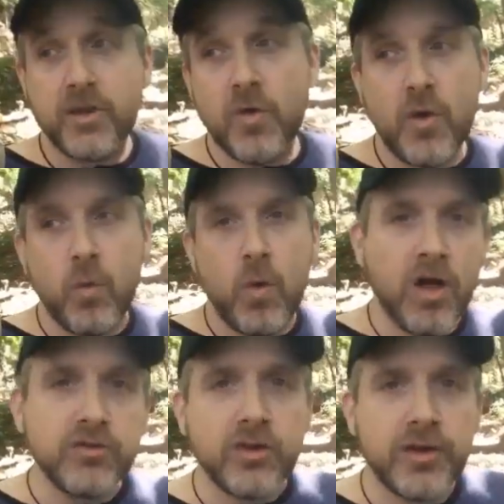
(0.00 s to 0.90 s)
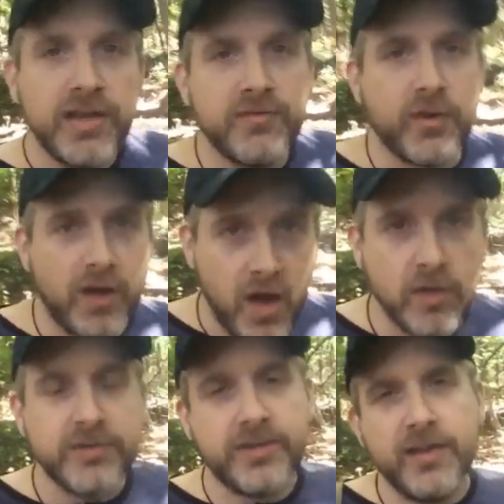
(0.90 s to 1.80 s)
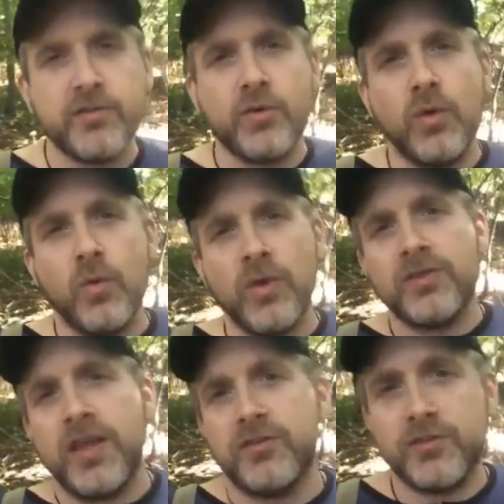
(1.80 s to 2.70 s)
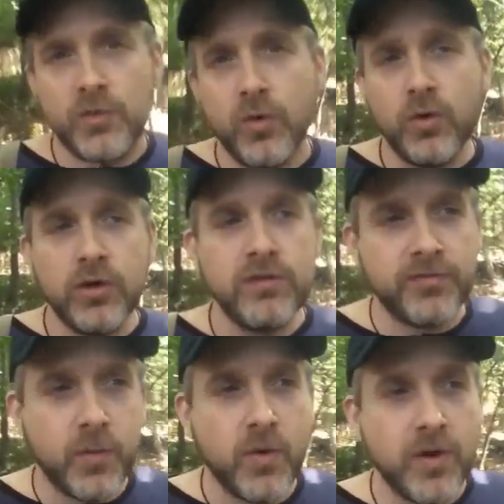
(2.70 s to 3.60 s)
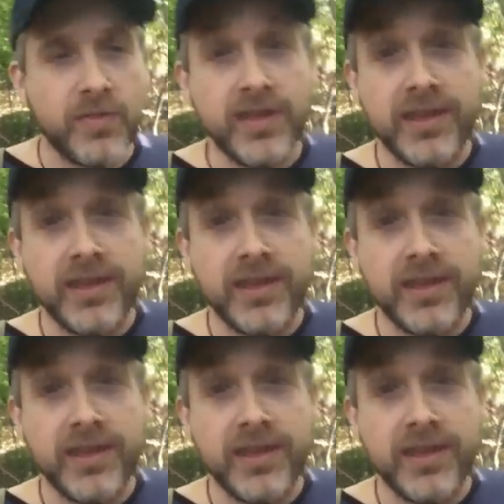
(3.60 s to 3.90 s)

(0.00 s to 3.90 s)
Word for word: So the Walter E. Fernald State School was a school for